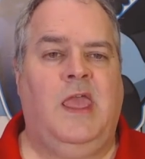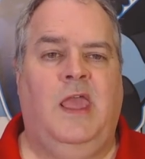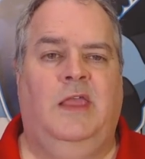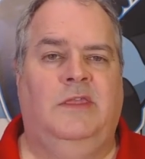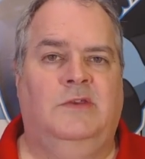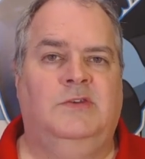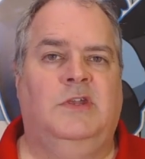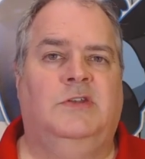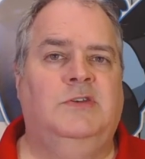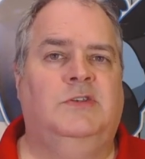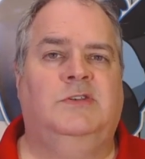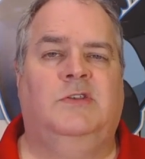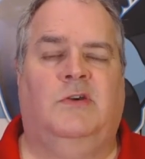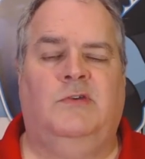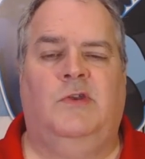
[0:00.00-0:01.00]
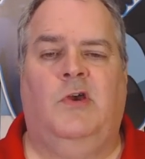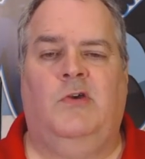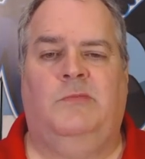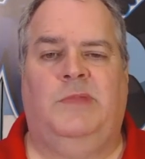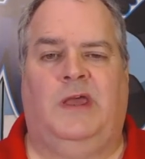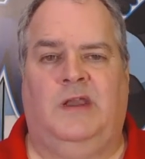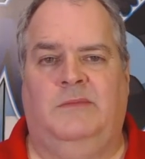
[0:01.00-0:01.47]
and the judges don't know
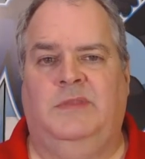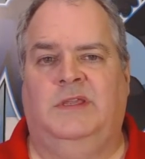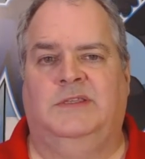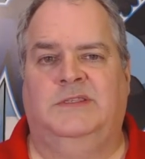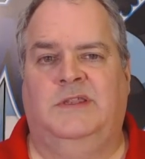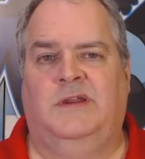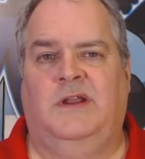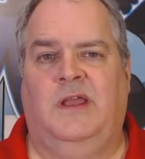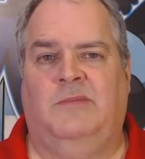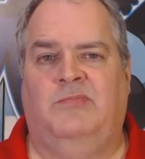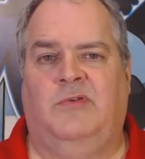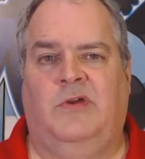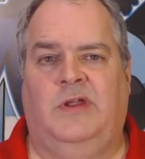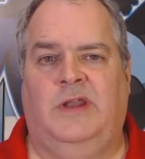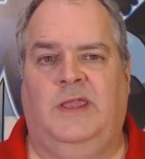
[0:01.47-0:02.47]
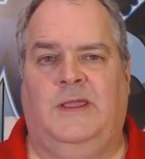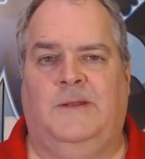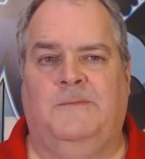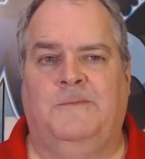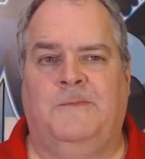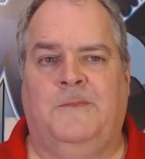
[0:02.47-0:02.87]
about it because they're not brought in,